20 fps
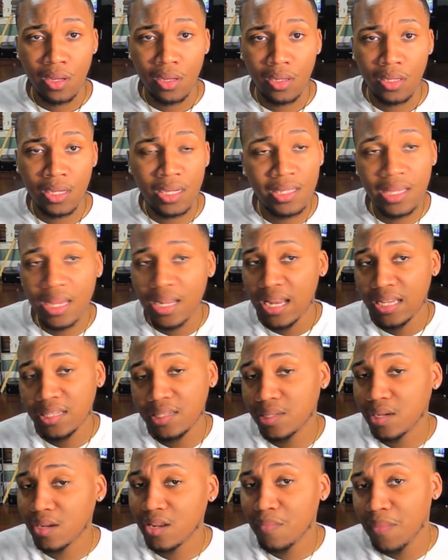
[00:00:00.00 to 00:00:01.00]
Does that
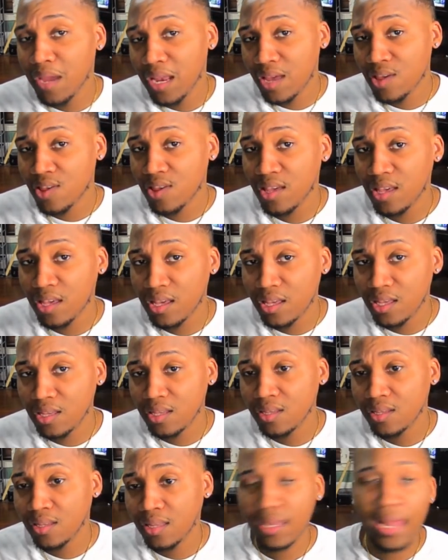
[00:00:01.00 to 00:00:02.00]
necessarily mean that she
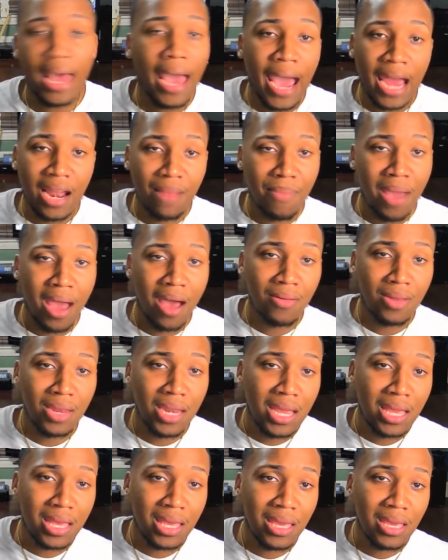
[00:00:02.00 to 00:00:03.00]
lied about
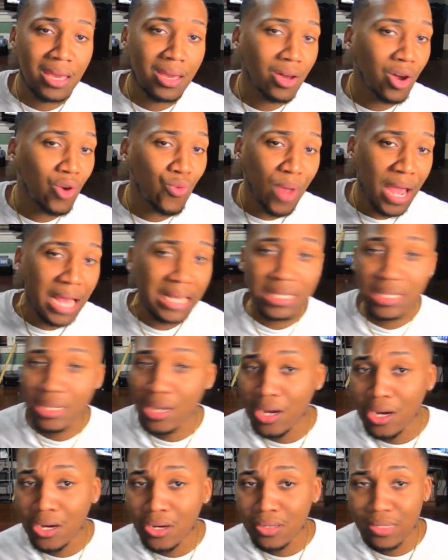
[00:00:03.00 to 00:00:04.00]
Nicki harassing
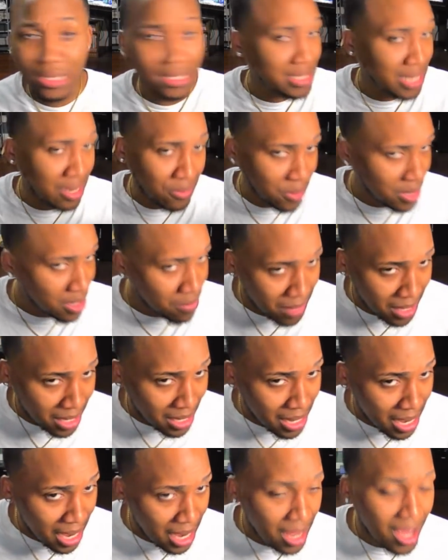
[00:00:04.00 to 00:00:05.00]
her? Does that really
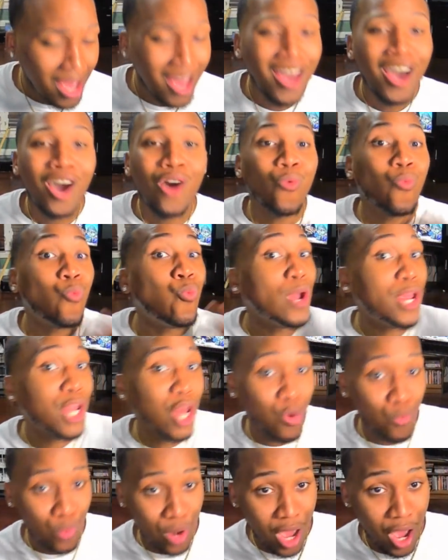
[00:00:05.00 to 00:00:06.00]
mean that? We
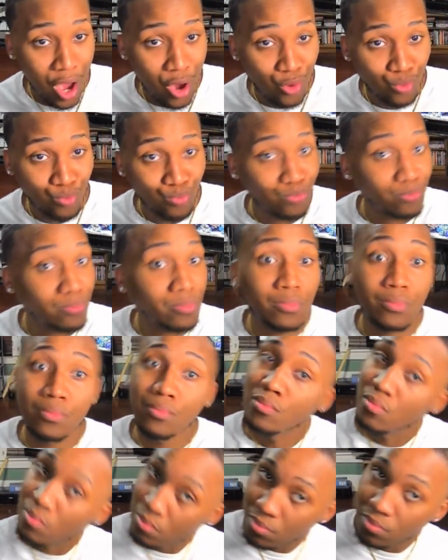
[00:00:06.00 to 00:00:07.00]
don't know.
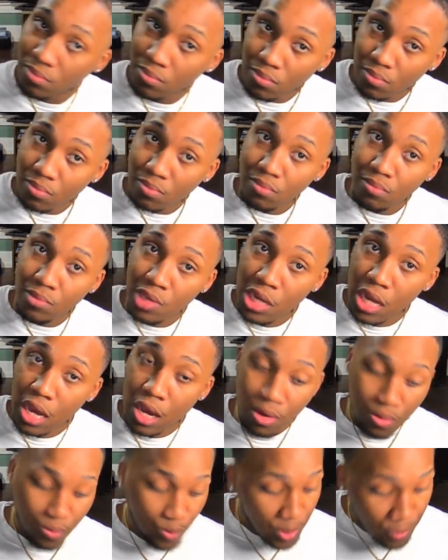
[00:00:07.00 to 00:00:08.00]
You
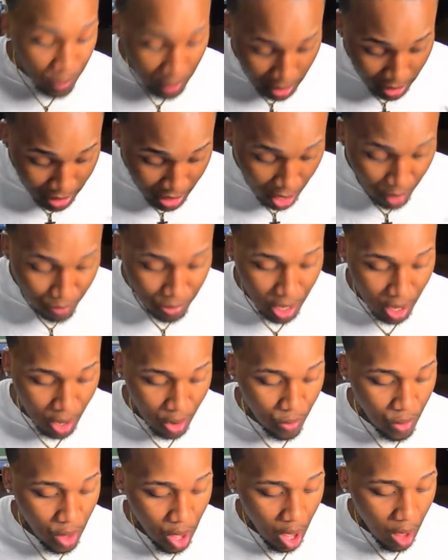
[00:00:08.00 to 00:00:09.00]
know, we really don't
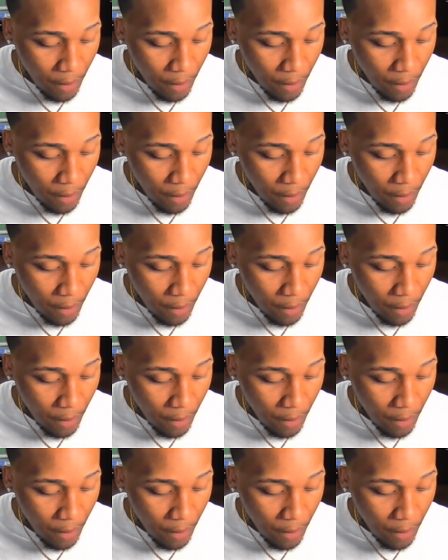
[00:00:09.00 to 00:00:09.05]
know.